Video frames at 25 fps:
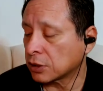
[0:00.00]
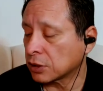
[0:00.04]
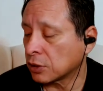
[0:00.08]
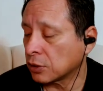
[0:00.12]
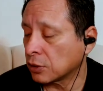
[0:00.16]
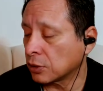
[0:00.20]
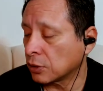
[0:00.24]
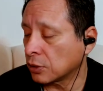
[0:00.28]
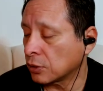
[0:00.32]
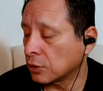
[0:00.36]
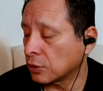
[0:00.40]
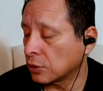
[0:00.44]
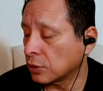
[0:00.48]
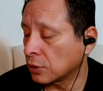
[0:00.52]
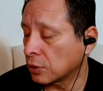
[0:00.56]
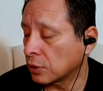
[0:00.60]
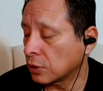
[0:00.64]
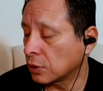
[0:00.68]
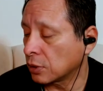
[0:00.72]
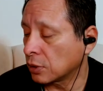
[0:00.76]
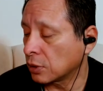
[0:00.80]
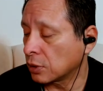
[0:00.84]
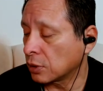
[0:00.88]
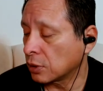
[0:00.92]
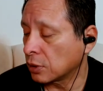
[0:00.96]
So,
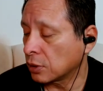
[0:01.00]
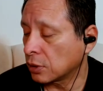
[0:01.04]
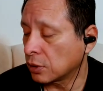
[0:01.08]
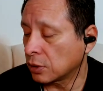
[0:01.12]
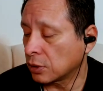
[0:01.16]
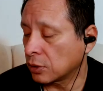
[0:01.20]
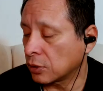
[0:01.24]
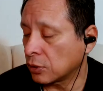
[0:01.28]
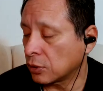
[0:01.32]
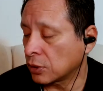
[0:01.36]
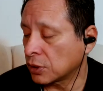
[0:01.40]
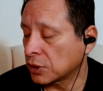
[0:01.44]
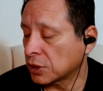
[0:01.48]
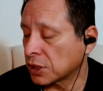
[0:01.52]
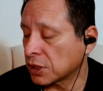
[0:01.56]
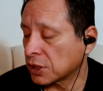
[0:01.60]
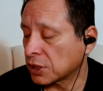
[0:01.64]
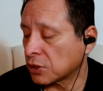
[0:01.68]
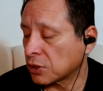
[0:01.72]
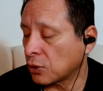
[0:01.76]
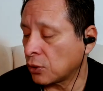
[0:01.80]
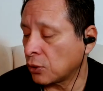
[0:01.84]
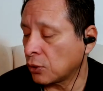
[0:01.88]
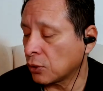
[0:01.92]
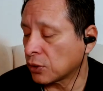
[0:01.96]
or is this
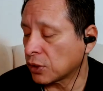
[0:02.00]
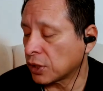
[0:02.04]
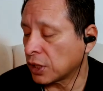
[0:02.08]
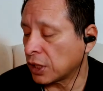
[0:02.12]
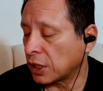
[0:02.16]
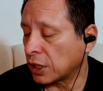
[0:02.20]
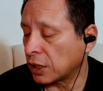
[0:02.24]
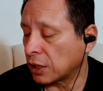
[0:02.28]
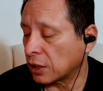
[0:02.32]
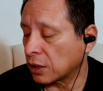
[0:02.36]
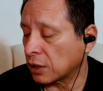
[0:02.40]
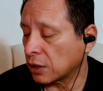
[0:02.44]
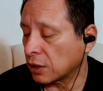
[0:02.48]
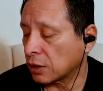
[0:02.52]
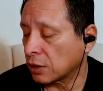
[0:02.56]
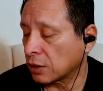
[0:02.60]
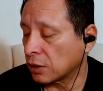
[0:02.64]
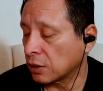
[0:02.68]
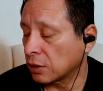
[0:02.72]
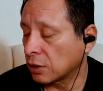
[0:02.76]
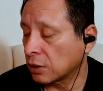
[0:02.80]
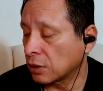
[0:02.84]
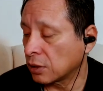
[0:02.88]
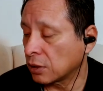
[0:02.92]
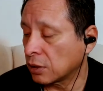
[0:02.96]
the whole thing?
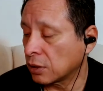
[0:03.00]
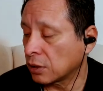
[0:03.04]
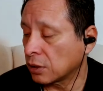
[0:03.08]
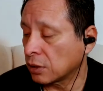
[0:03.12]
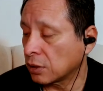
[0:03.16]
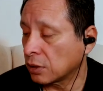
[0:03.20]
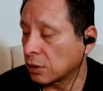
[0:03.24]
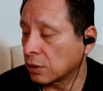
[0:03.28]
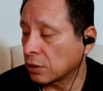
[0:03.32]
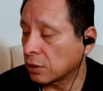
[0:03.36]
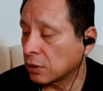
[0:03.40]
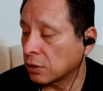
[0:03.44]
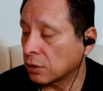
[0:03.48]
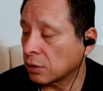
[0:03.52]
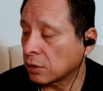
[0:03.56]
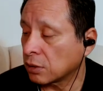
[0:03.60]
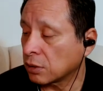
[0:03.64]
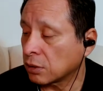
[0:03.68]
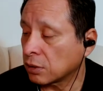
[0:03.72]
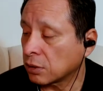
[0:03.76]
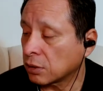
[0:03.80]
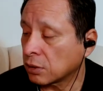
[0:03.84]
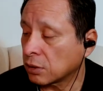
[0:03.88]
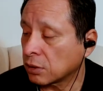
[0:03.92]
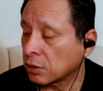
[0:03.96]

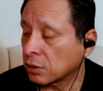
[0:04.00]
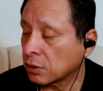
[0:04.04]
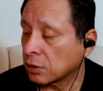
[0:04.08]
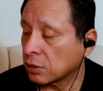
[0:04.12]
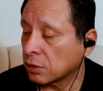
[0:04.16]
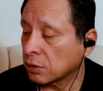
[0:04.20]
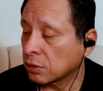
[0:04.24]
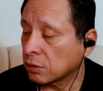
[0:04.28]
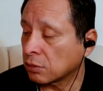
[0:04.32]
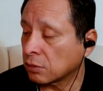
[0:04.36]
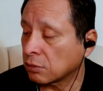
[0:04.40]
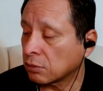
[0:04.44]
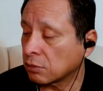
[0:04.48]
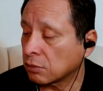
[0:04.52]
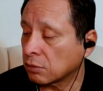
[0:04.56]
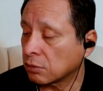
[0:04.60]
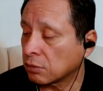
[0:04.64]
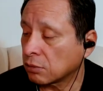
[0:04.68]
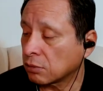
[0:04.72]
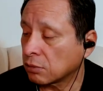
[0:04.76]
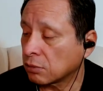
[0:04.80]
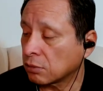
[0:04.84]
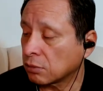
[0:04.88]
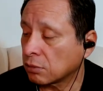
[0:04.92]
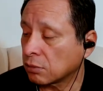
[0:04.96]
Uh,
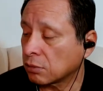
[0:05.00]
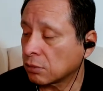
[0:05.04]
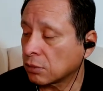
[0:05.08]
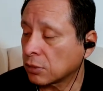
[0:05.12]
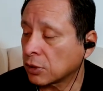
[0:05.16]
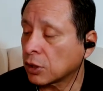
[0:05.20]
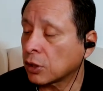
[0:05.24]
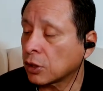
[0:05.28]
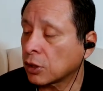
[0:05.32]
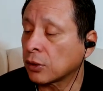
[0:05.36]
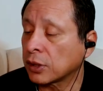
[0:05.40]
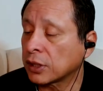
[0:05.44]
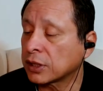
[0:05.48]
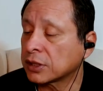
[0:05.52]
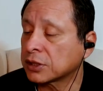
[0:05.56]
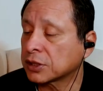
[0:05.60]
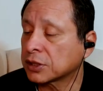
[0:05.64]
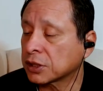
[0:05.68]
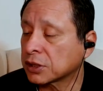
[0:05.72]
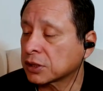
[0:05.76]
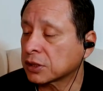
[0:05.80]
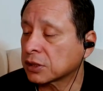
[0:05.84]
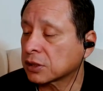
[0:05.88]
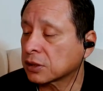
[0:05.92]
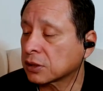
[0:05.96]
no, it's
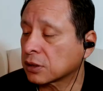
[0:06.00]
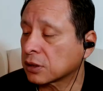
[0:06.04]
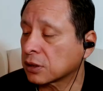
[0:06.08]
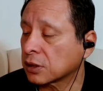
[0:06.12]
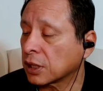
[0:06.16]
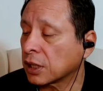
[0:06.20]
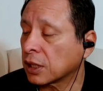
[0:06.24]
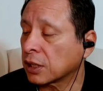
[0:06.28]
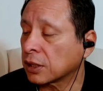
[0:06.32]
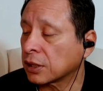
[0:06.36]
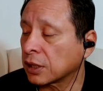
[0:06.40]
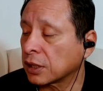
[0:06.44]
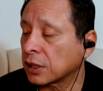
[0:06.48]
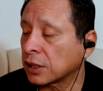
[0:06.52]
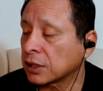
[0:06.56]
just, yeah.